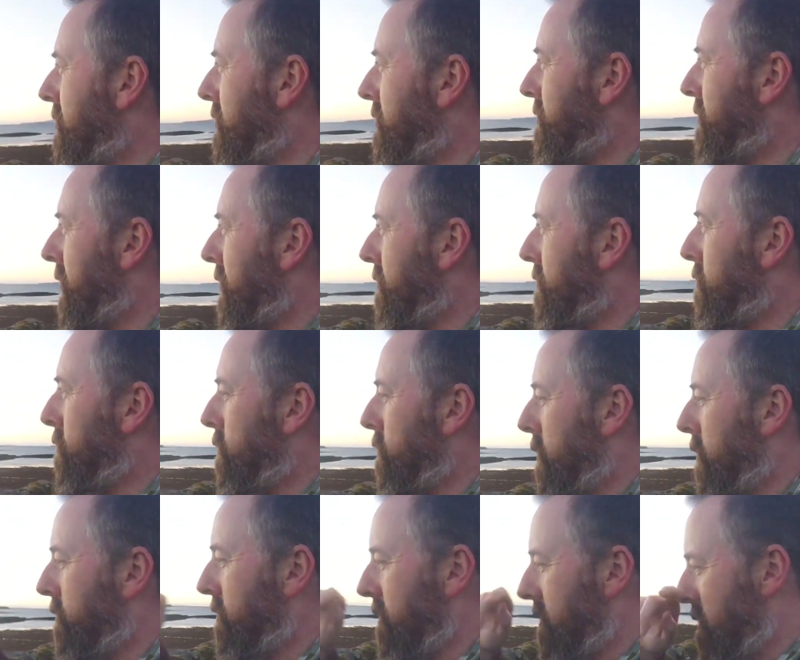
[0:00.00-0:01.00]
as I said,
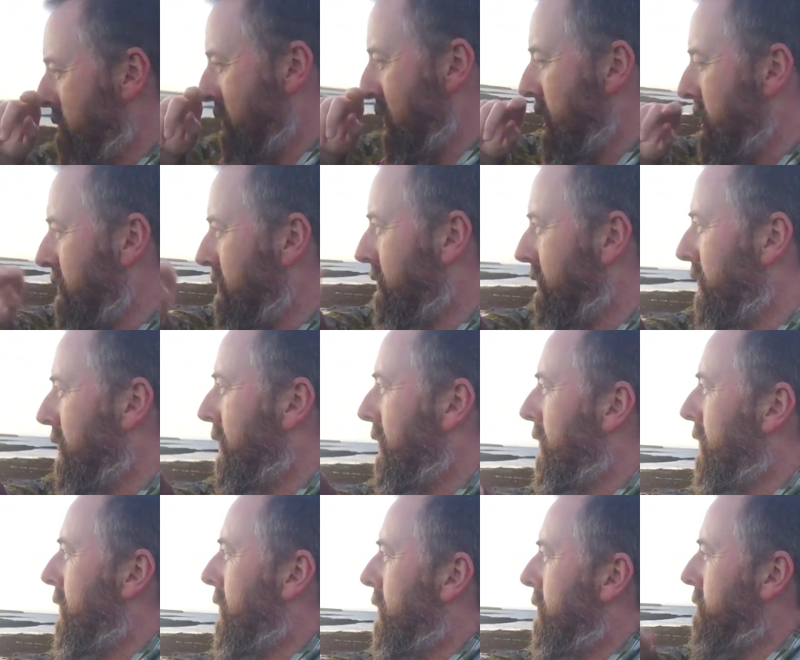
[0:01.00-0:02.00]
wasn't great.
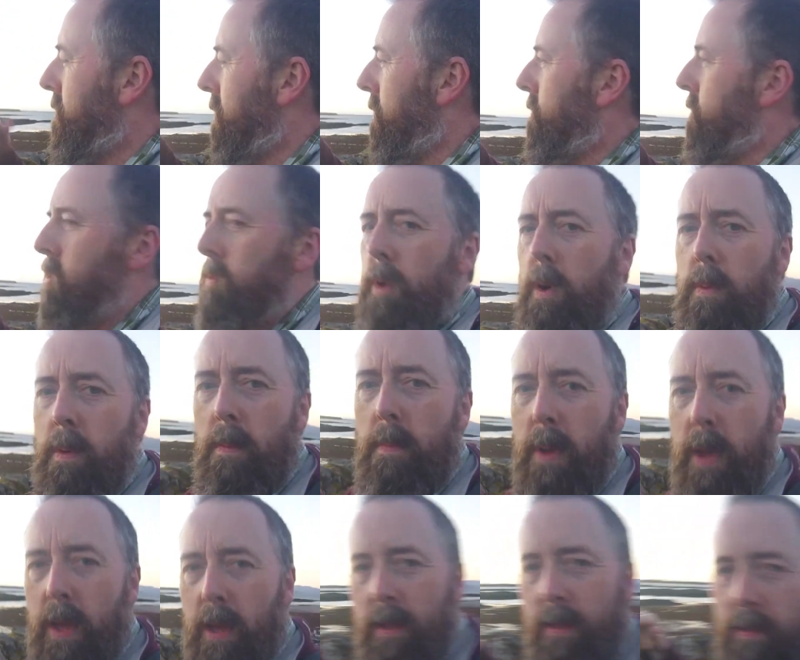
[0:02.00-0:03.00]
So I've come up a bit,